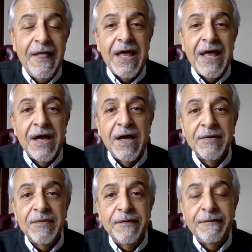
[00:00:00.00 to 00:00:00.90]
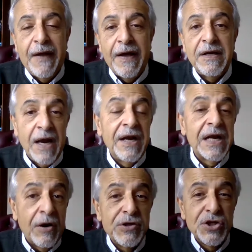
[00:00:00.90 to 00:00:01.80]
And I'd
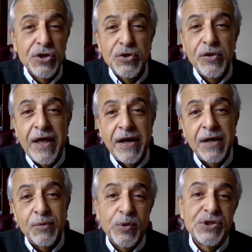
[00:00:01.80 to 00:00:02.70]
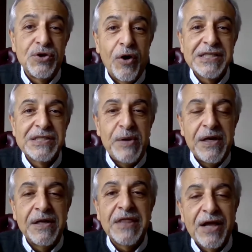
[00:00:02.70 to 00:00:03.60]
encourage you to do that and wish you
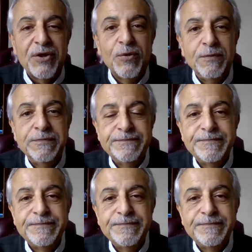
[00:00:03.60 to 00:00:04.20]
Godspeed, and thank you.